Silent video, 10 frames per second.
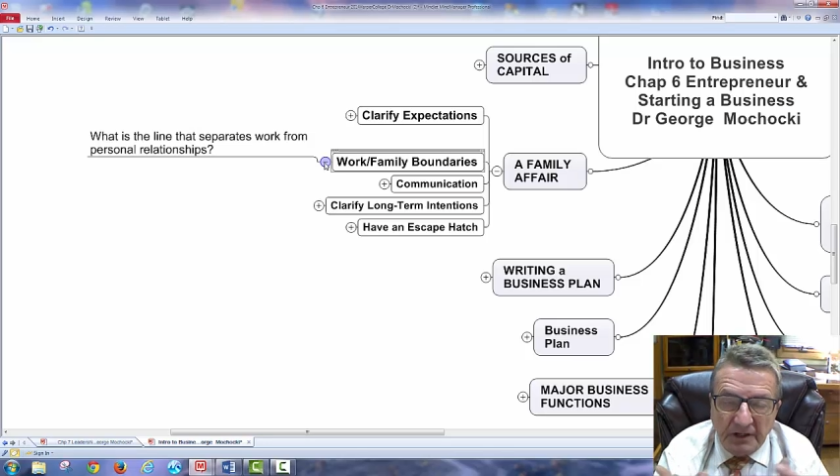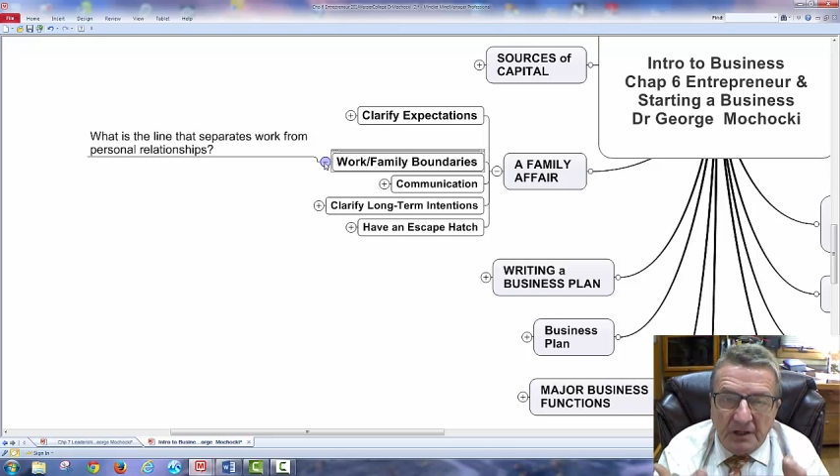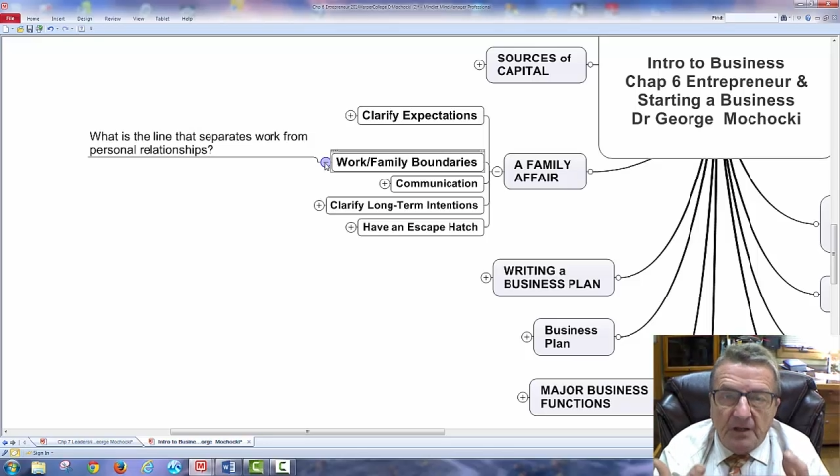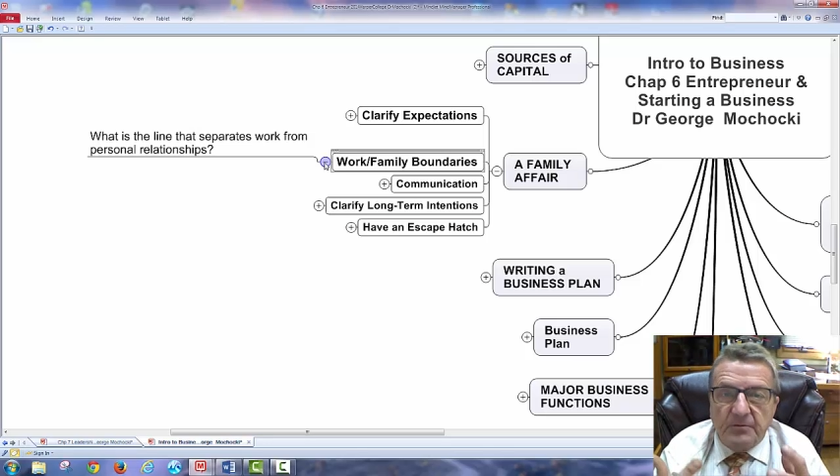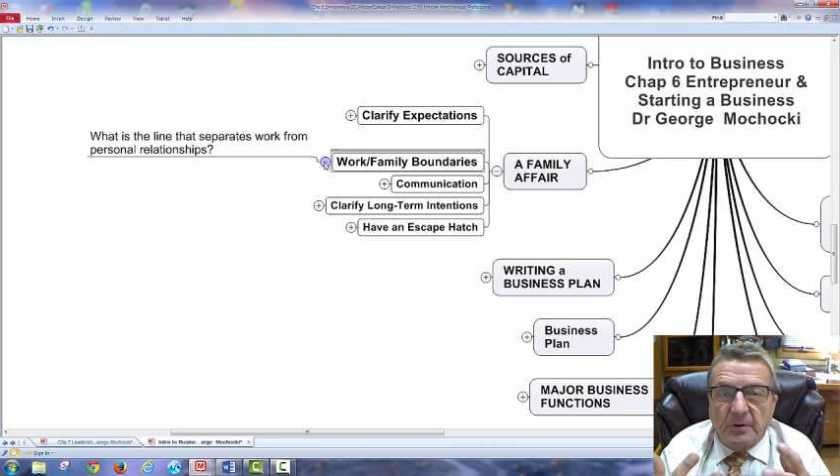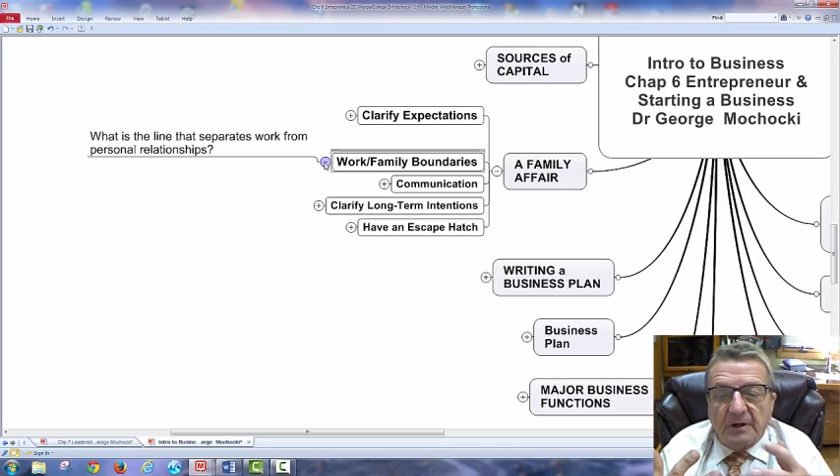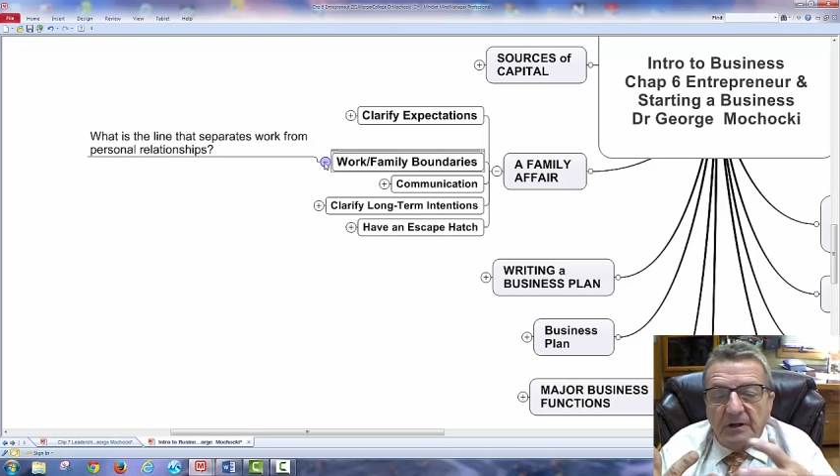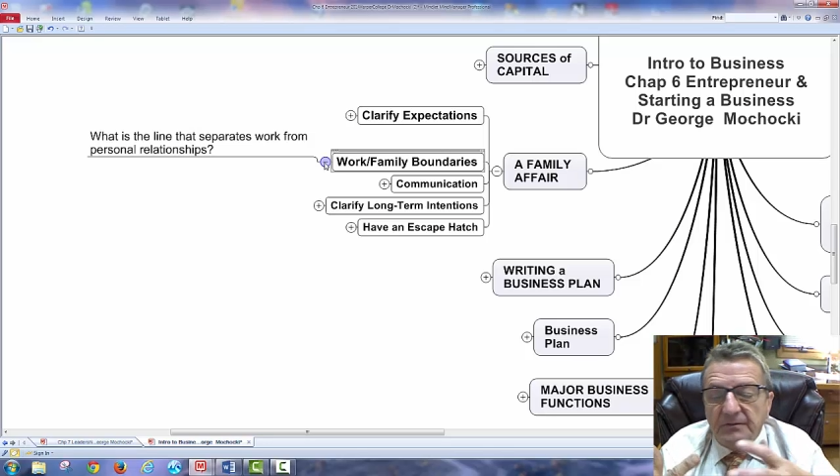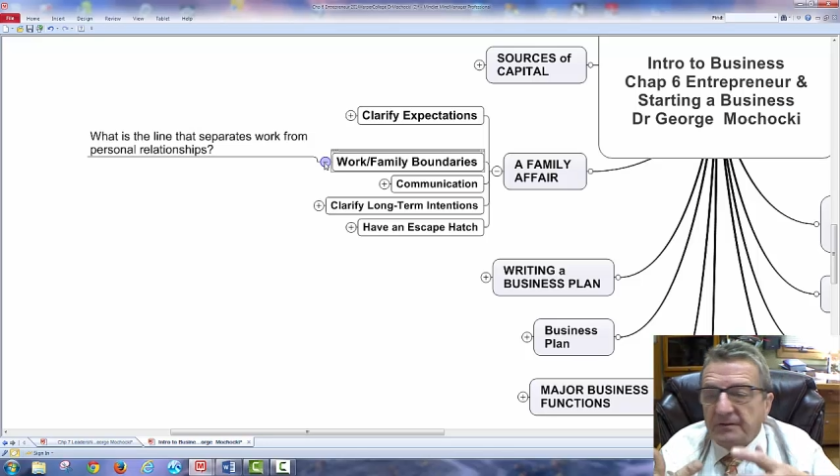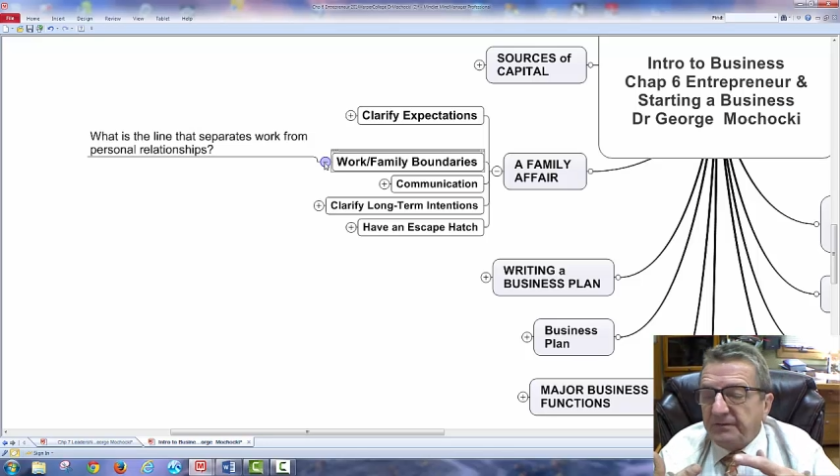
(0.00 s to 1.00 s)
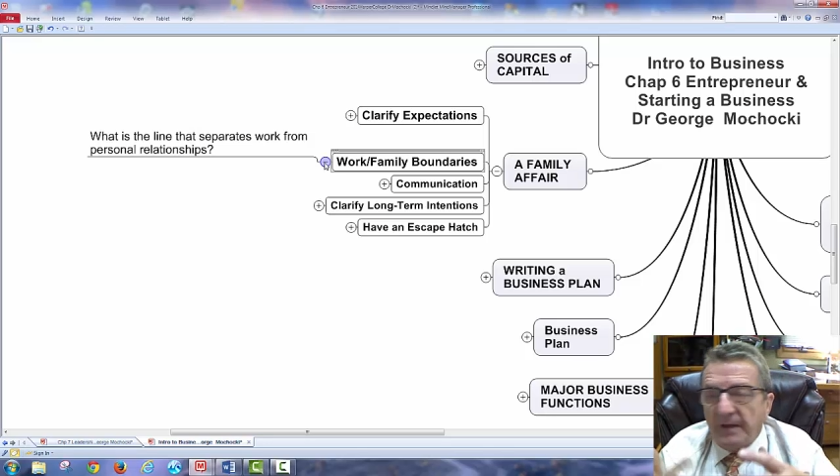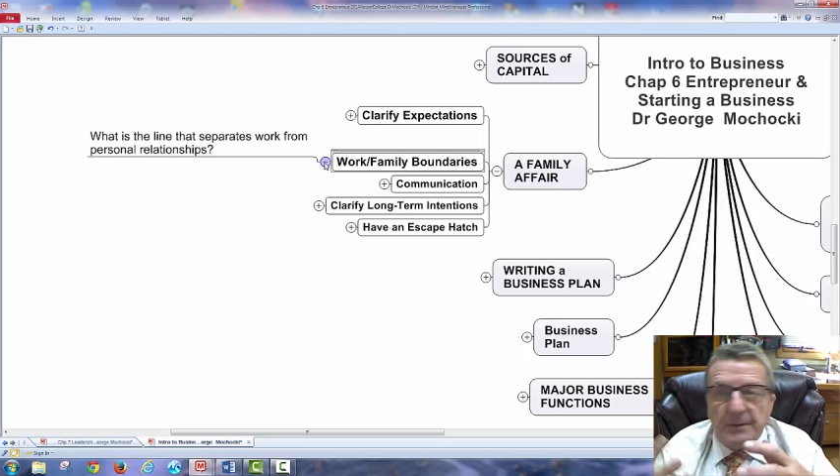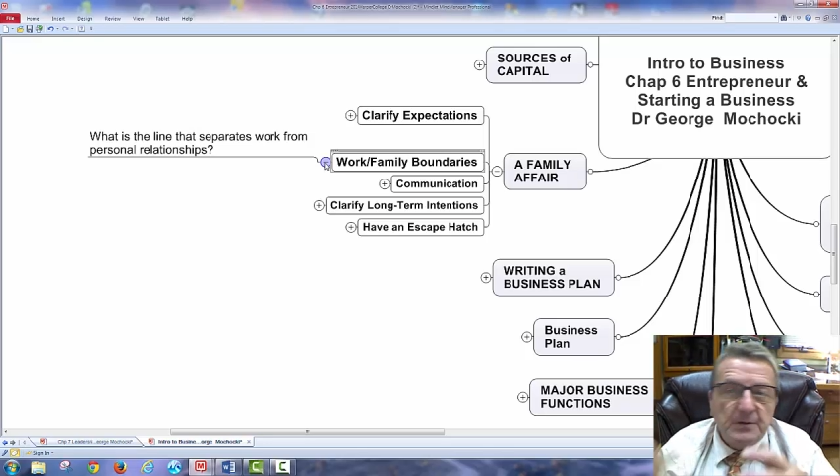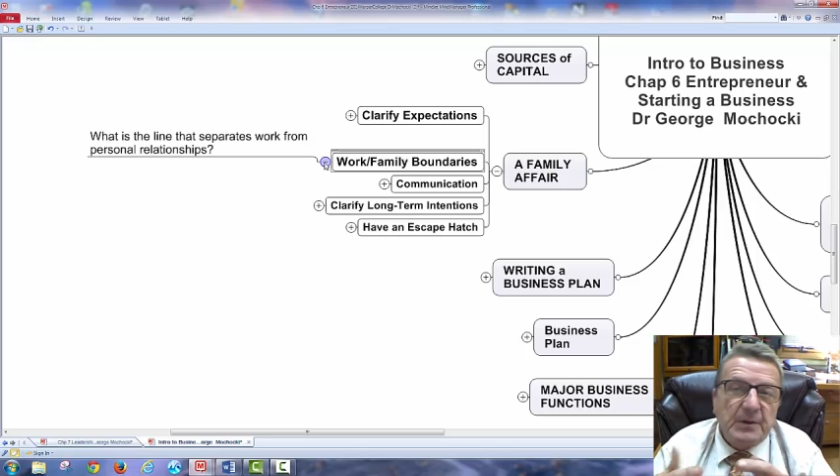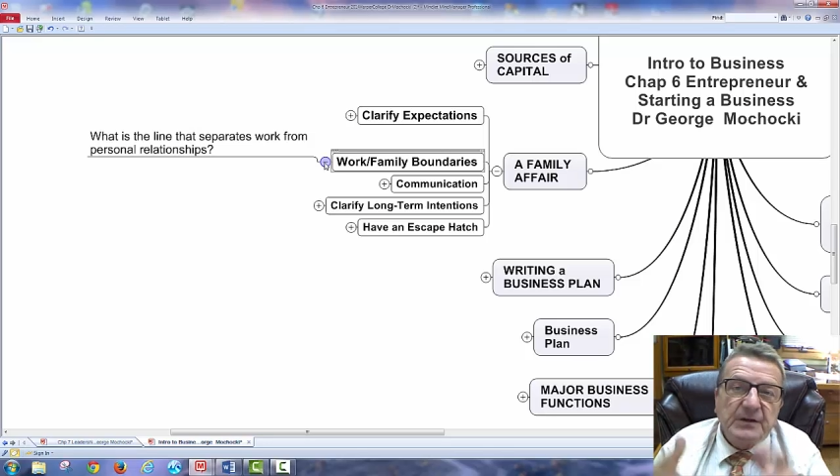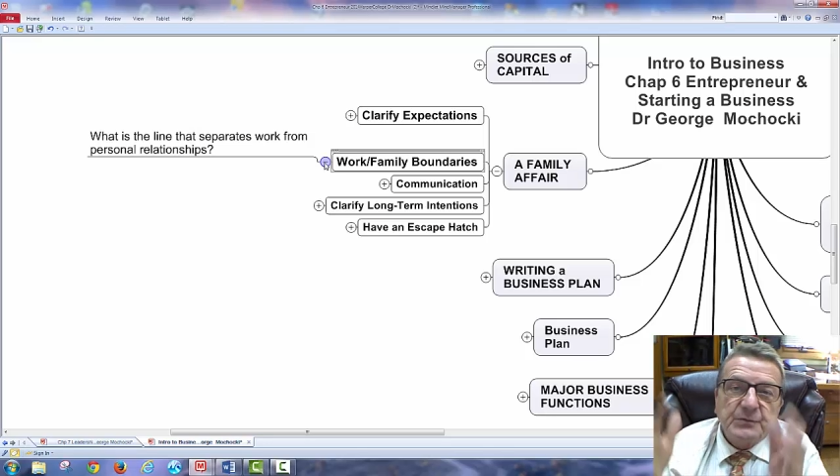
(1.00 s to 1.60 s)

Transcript: if you want to live with the family, you might as